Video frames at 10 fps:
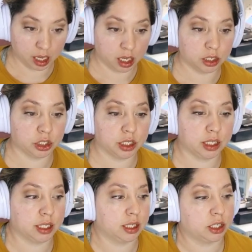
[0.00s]
she's
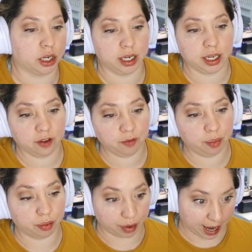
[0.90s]
starting to give
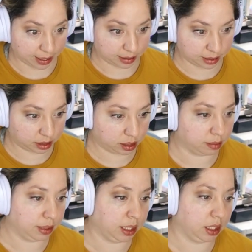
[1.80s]
brat to
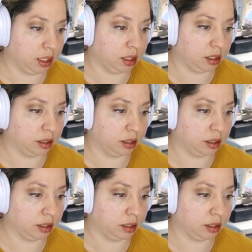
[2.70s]
me.